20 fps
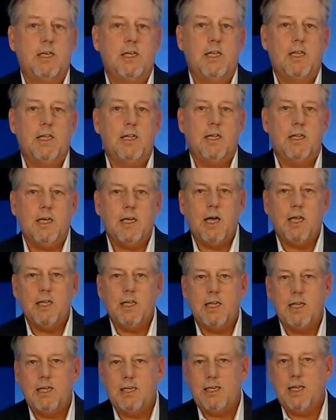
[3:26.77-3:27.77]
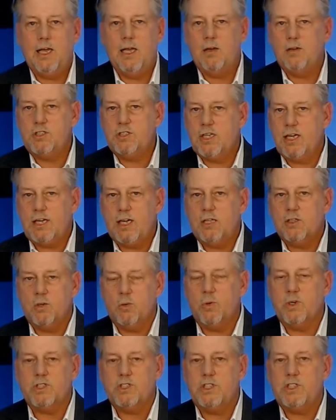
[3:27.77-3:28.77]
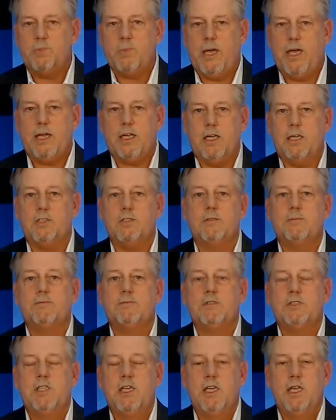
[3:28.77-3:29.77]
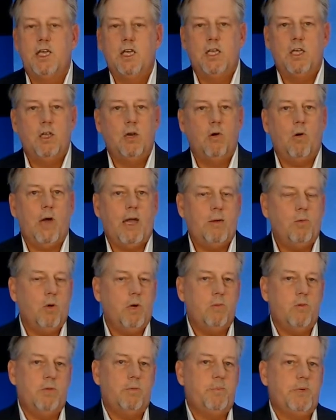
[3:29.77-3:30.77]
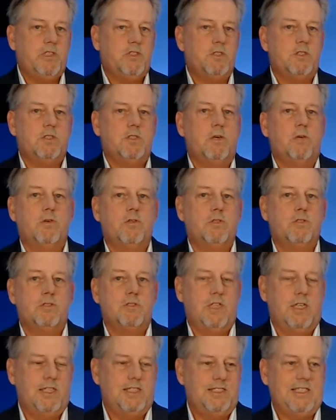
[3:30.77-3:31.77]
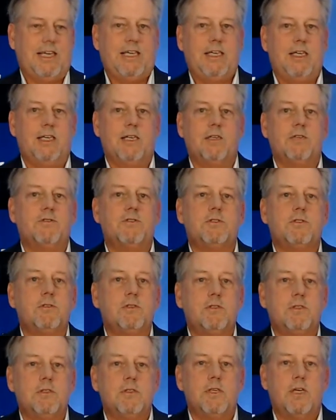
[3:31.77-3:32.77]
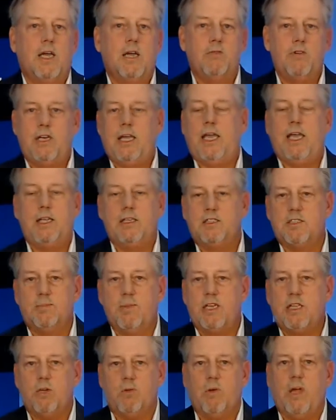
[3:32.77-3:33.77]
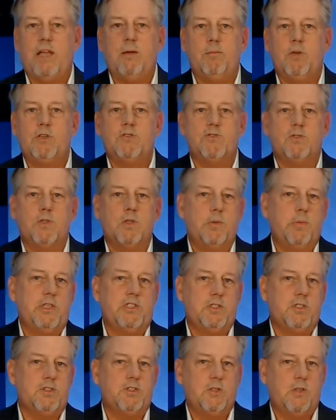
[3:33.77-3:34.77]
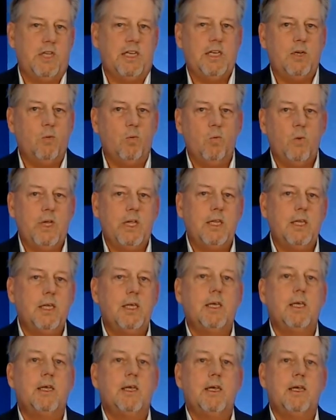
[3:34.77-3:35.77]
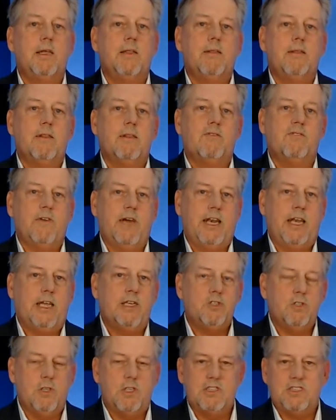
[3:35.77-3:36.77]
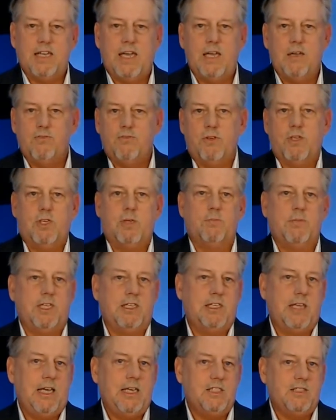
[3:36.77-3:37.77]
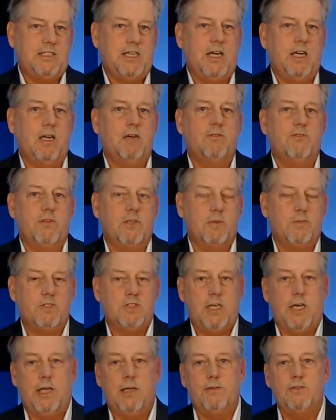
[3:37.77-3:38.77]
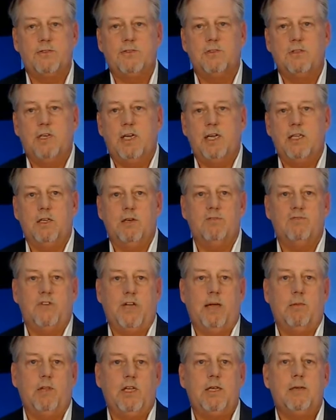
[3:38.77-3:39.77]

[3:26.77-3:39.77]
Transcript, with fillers: Click on the link now and check out the worksheets package. You know, I work with business owners and executives every day to make the right moves for their business so they can win the financial and time freedom that they desire for themselves and their family.